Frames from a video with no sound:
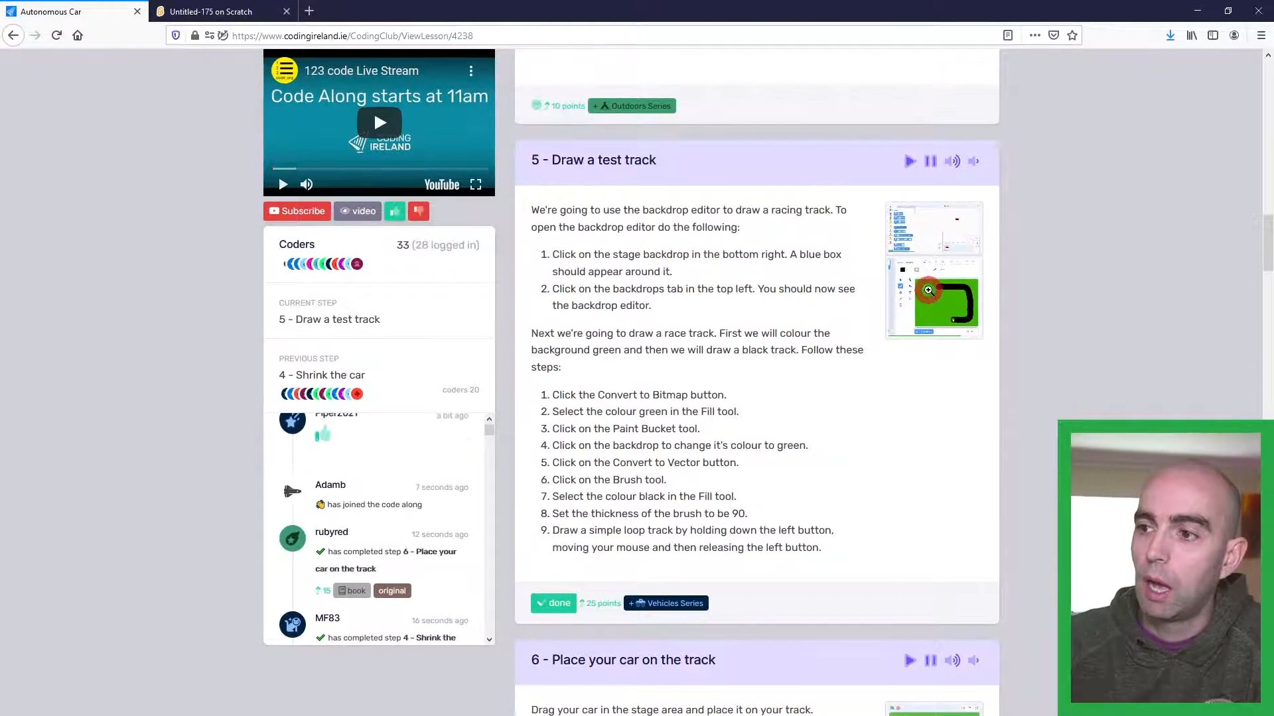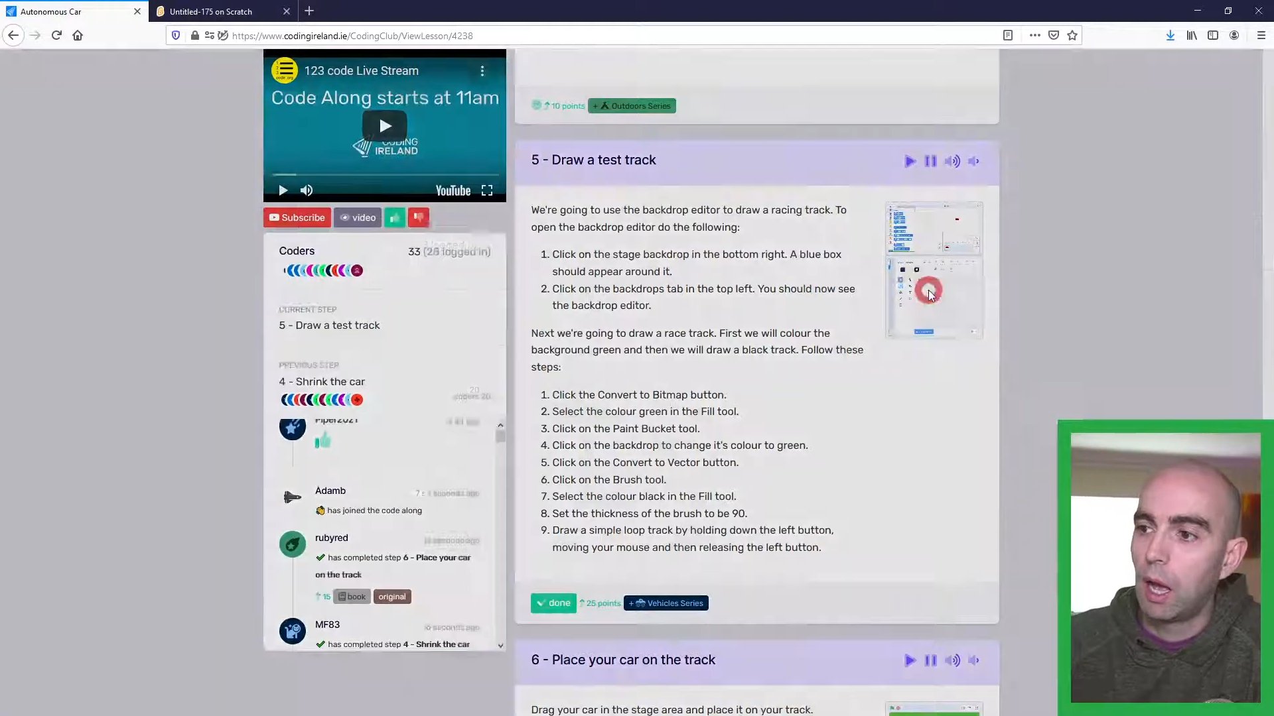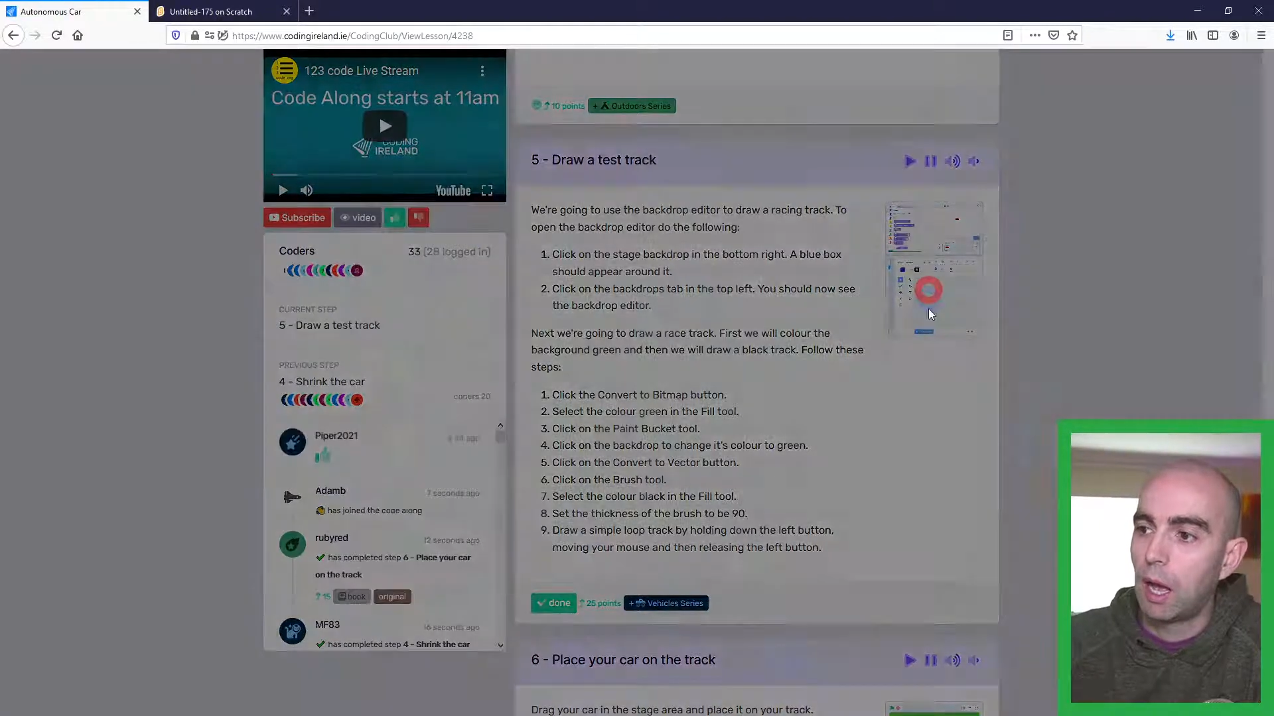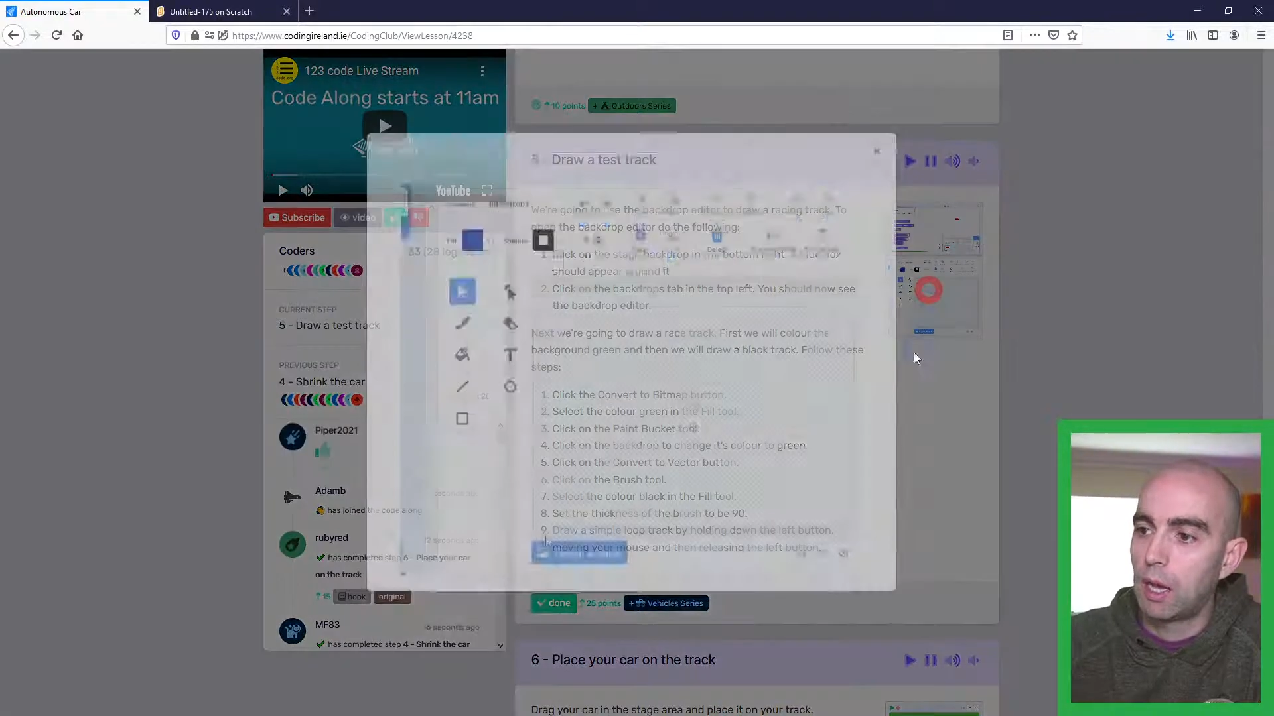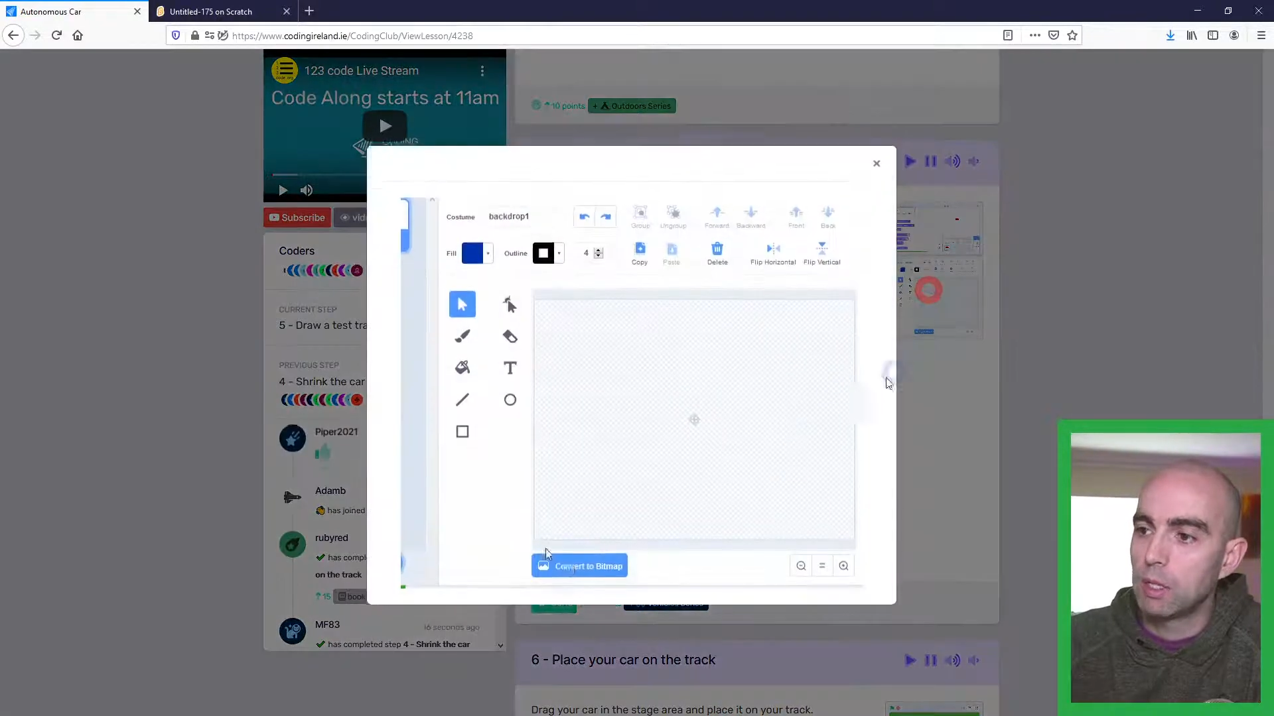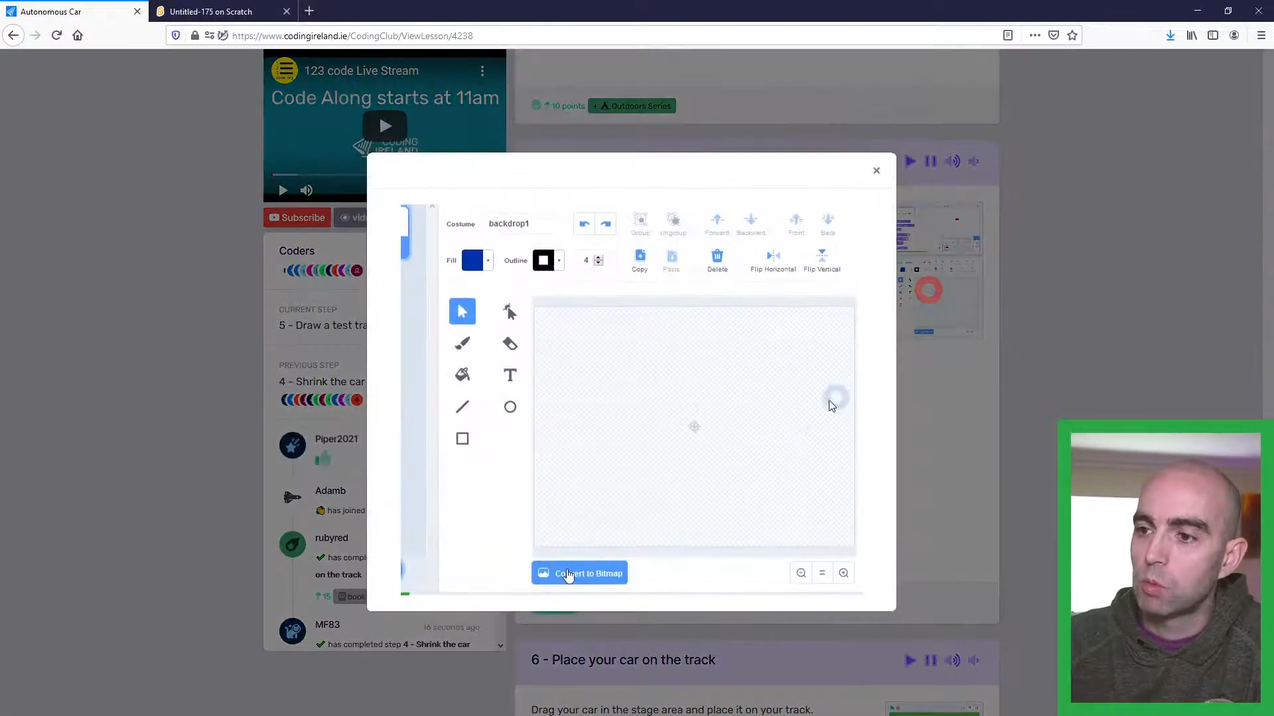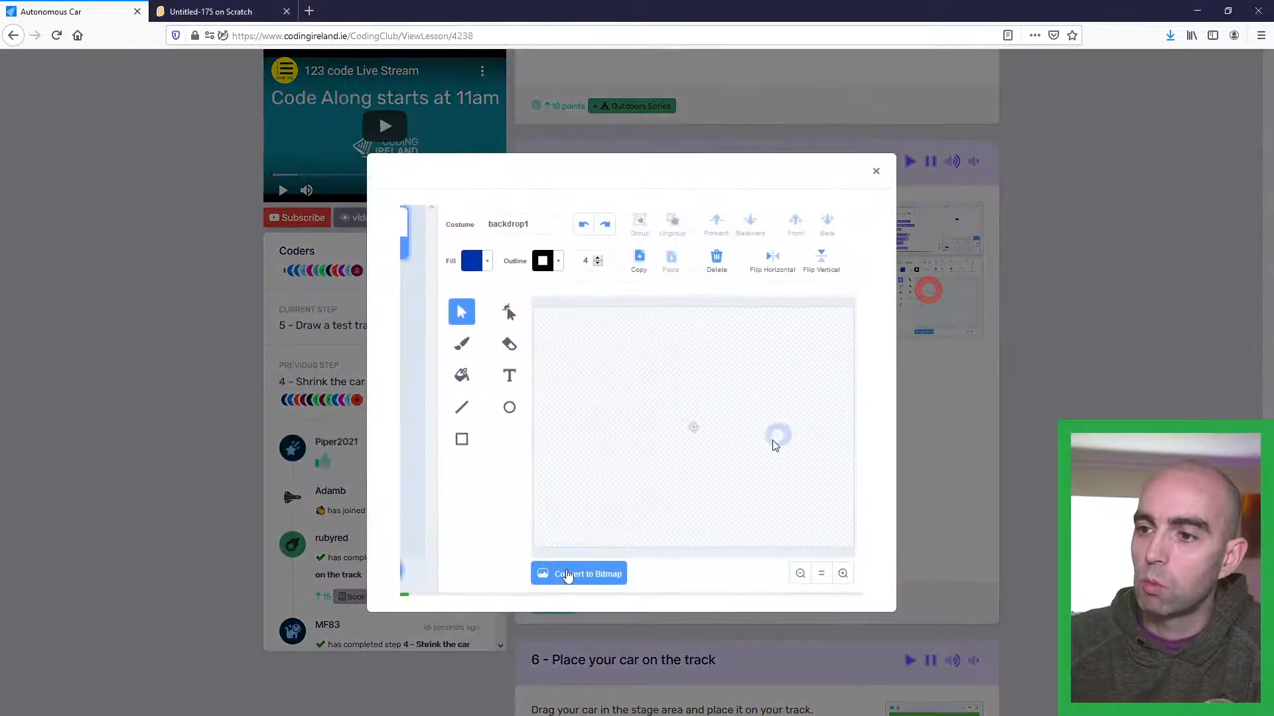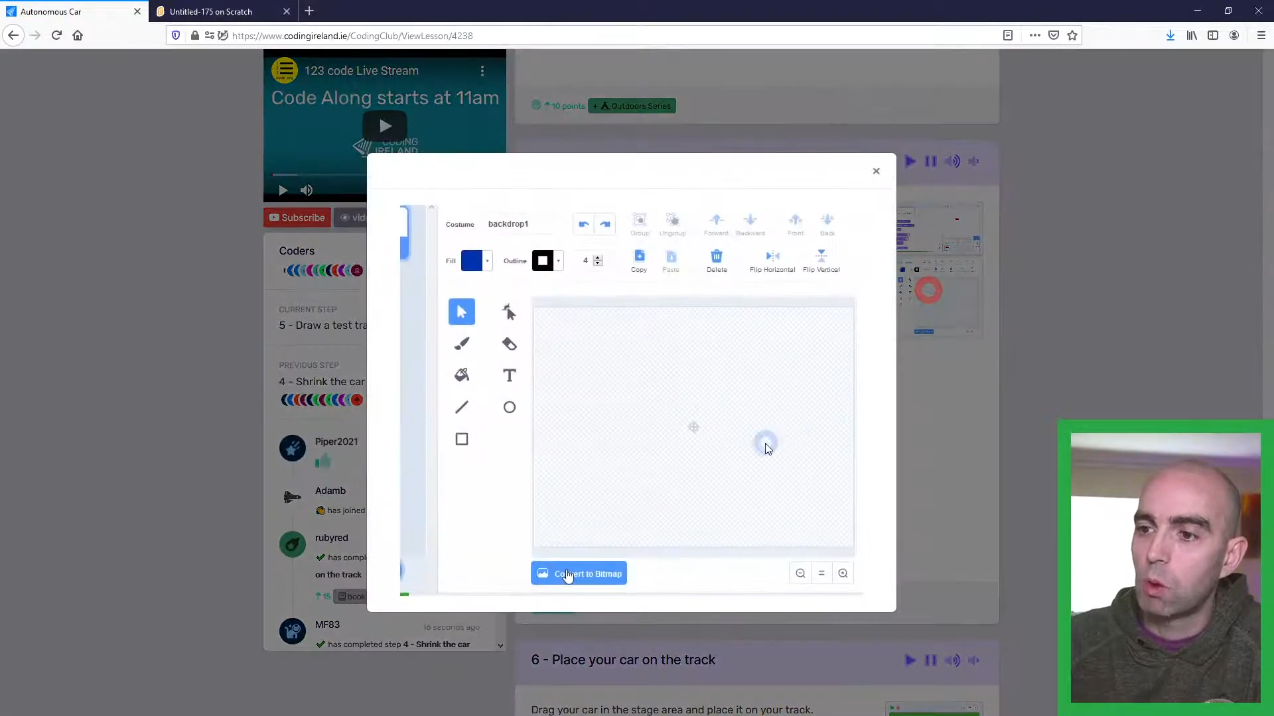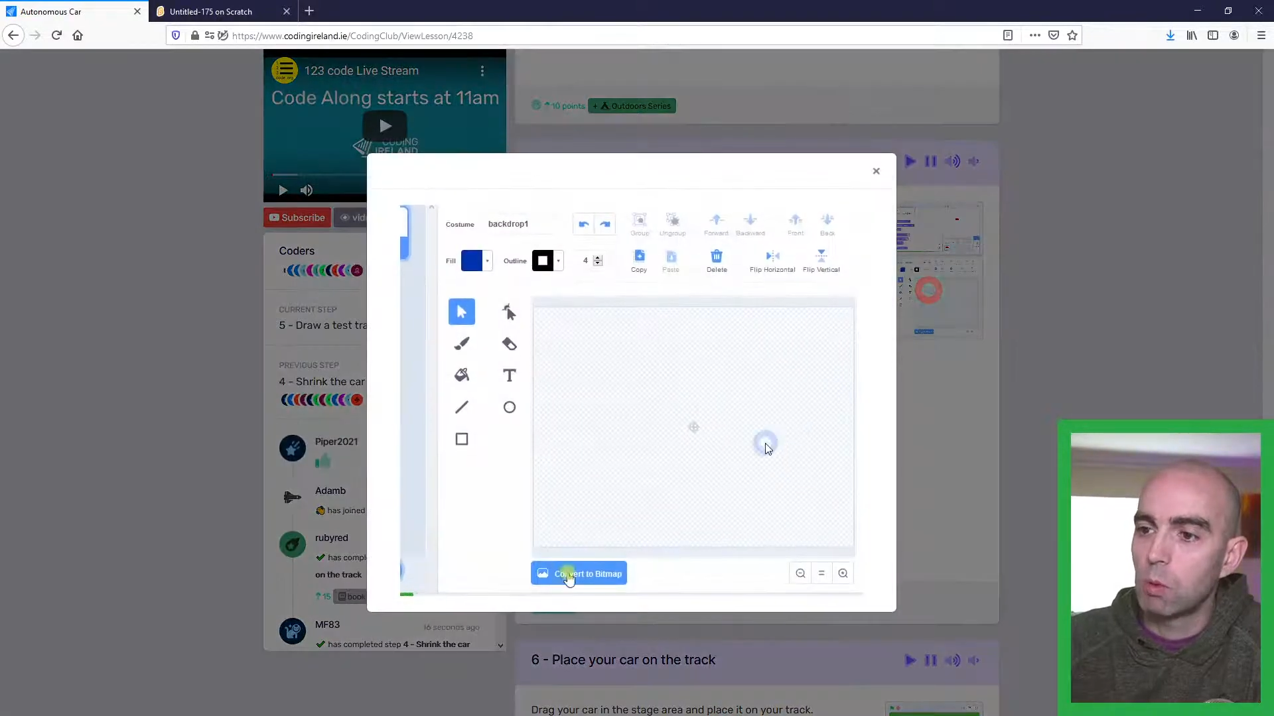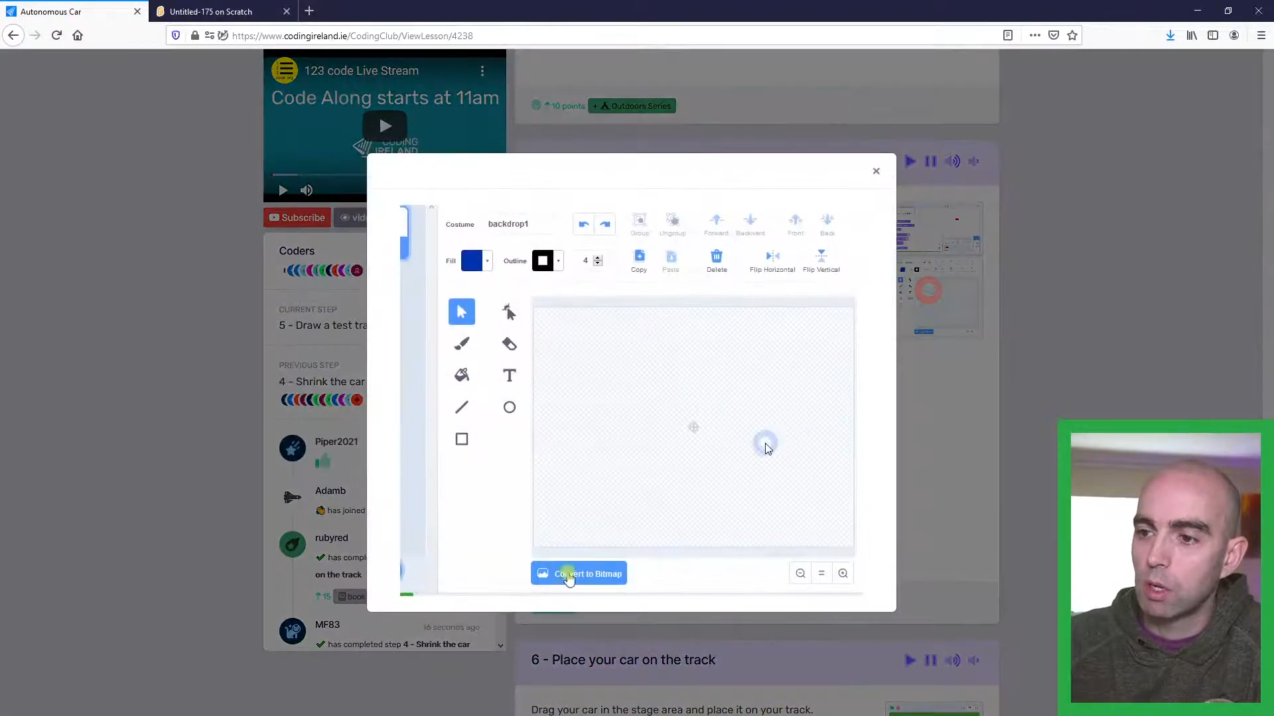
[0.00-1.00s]
And
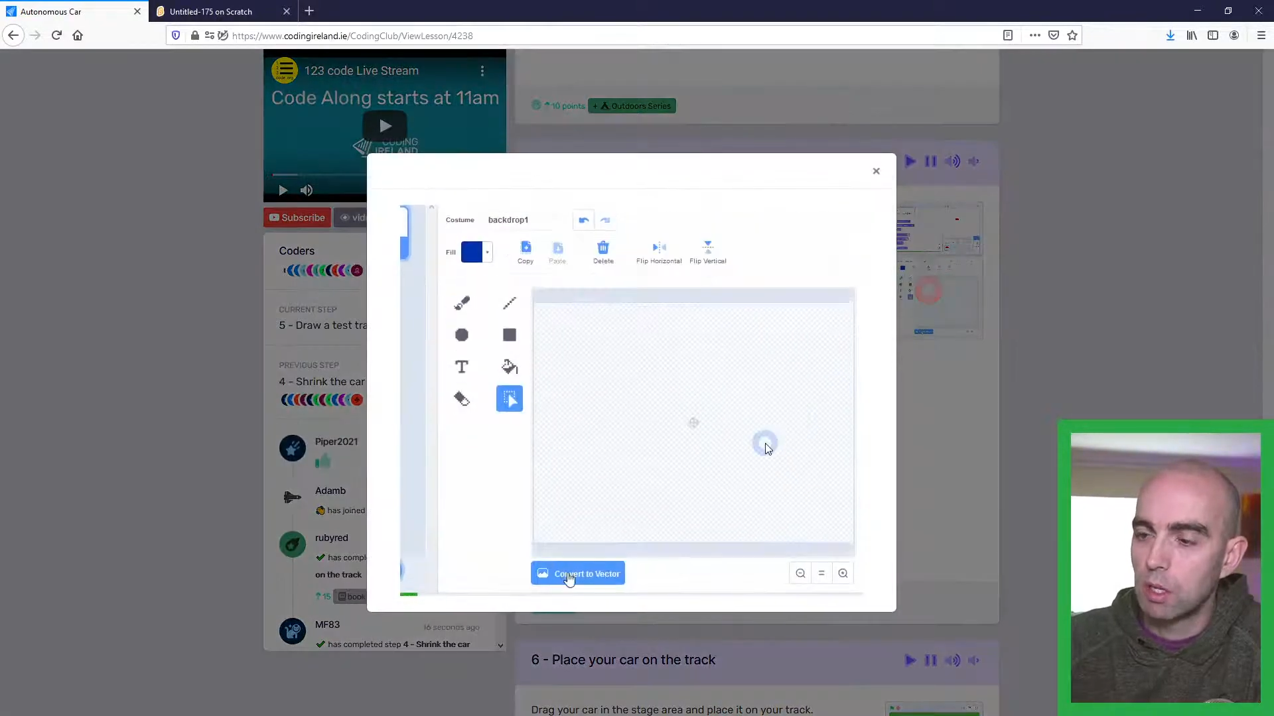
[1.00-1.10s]
what we're going to